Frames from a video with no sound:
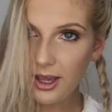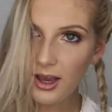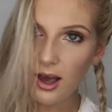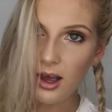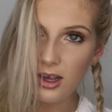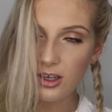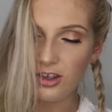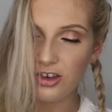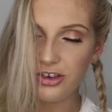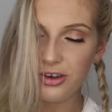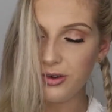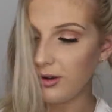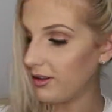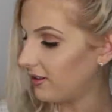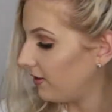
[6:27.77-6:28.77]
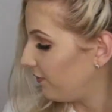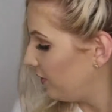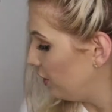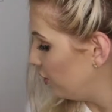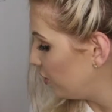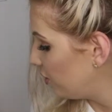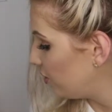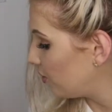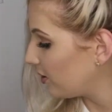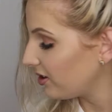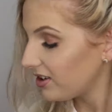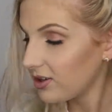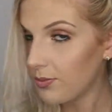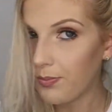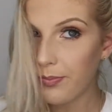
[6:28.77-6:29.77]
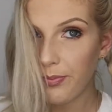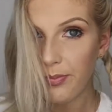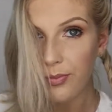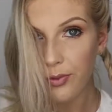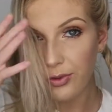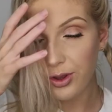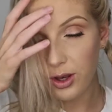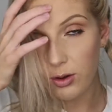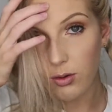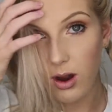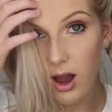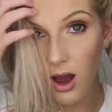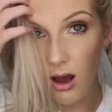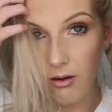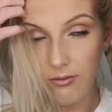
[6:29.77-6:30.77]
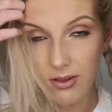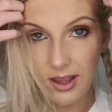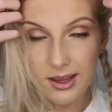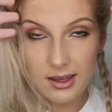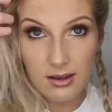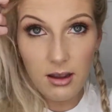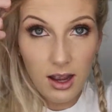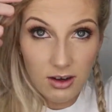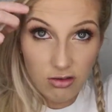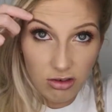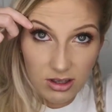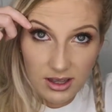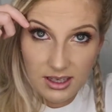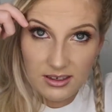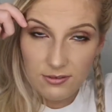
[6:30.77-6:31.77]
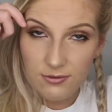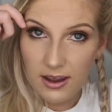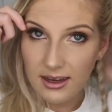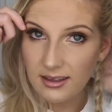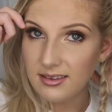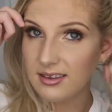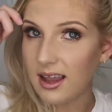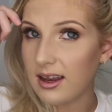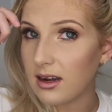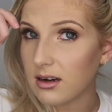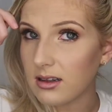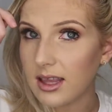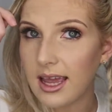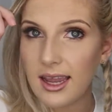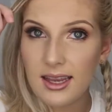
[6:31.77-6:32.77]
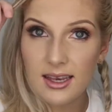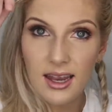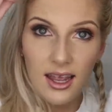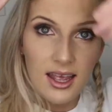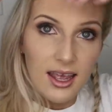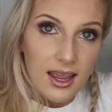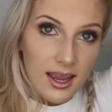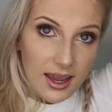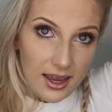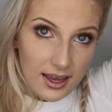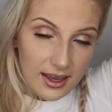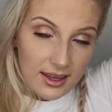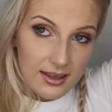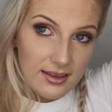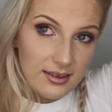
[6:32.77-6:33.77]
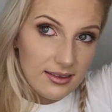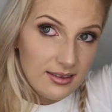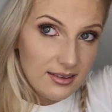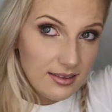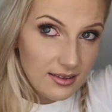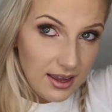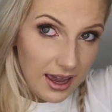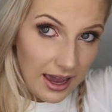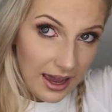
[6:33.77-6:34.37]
you can do is, if you do want to, you know, have like a really defined center line, is